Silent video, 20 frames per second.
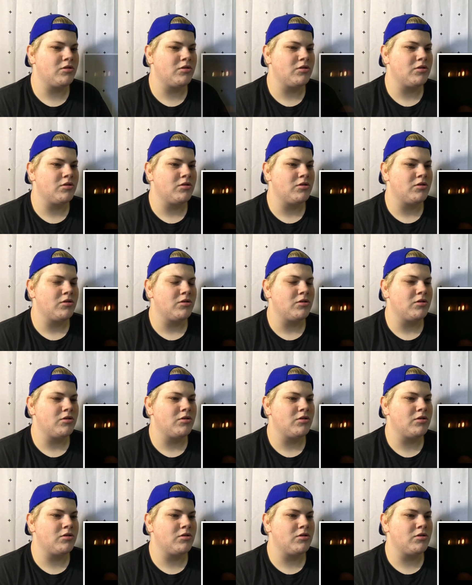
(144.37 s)

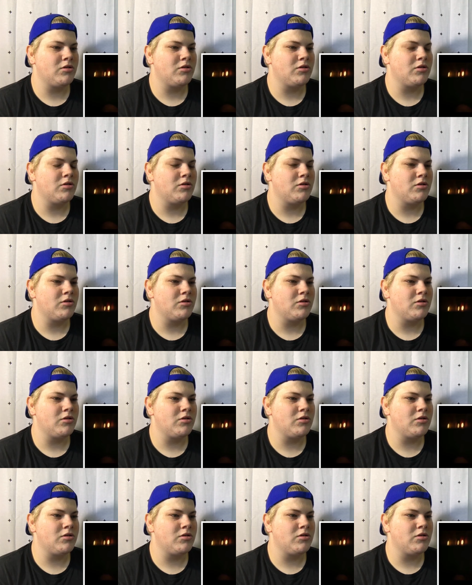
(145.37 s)

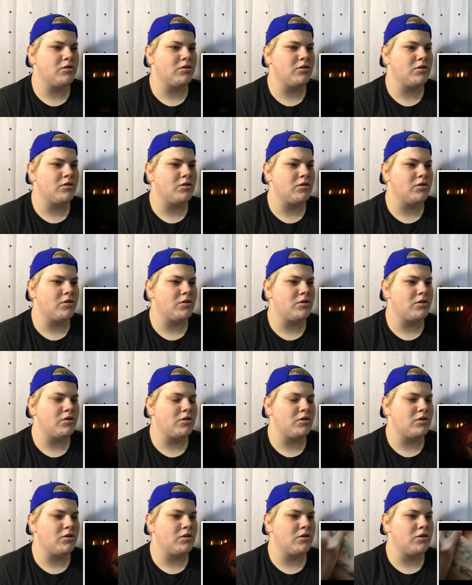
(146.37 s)

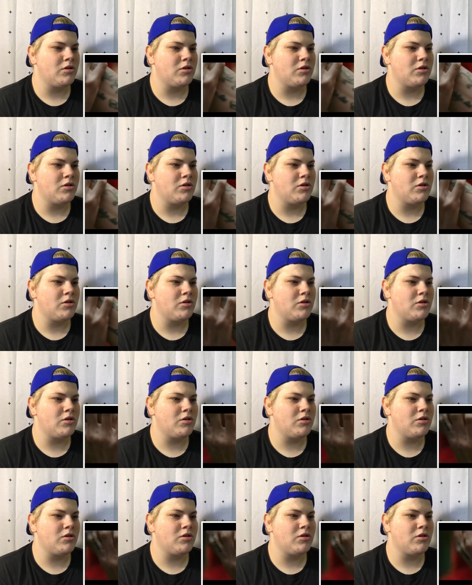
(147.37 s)

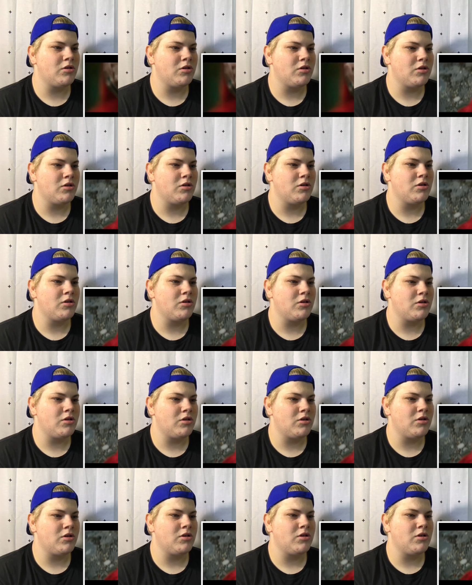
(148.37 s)

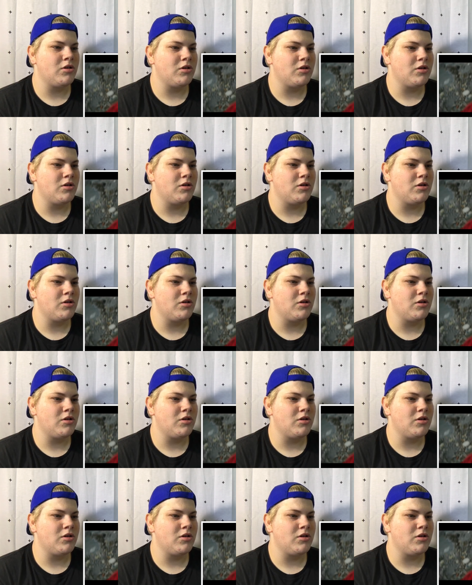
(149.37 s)
(silence)